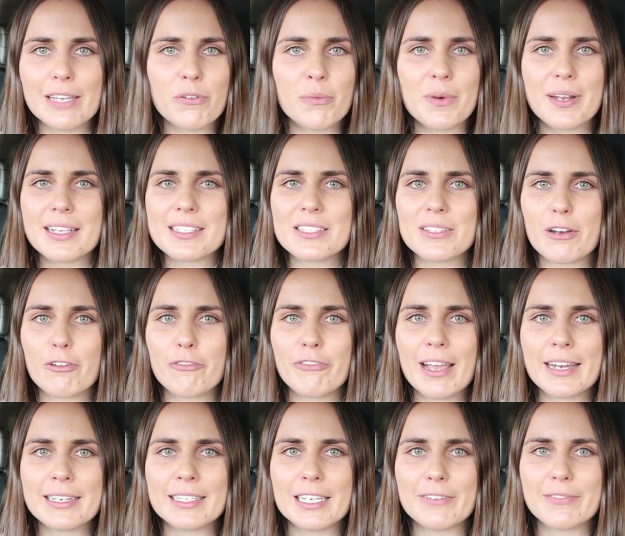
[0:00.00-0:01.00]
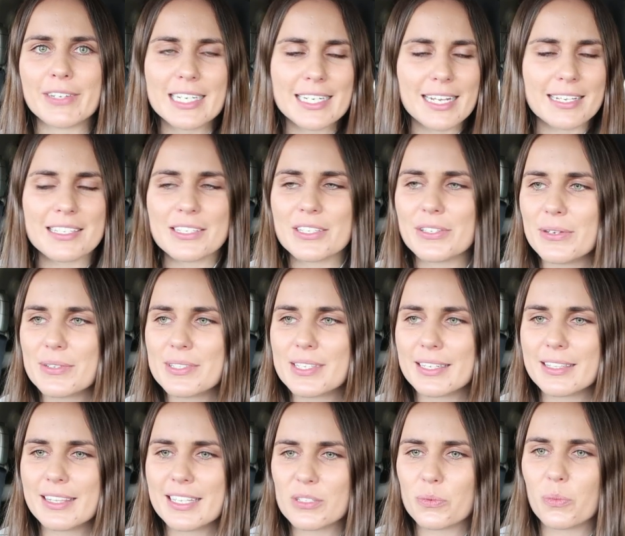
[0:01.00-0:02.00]
even when it's not effective, and he doesn't use
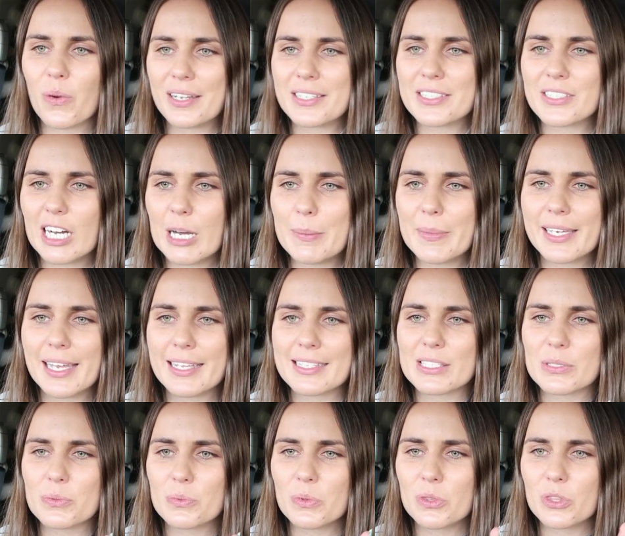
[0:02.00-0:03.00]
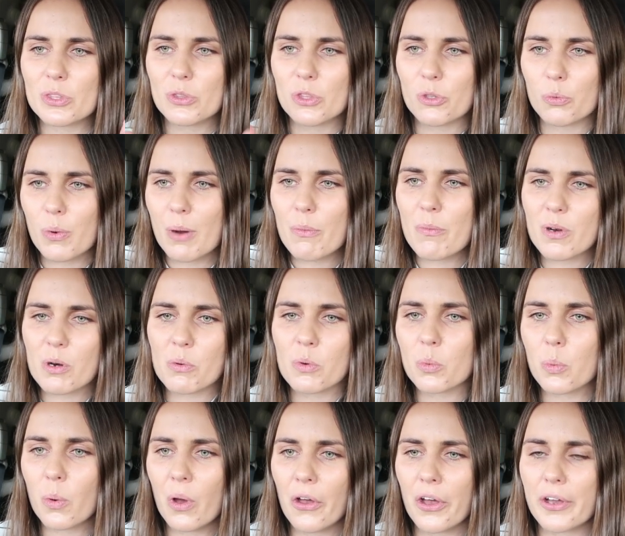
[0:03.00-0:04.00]
it this one time against the one where it
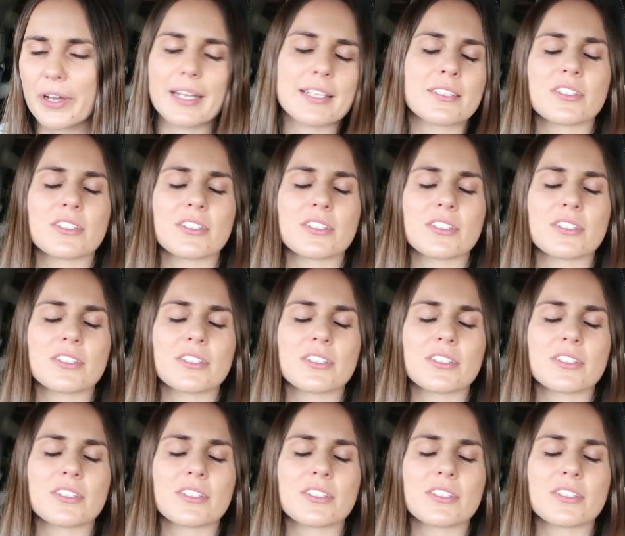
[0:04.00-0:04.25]
would work.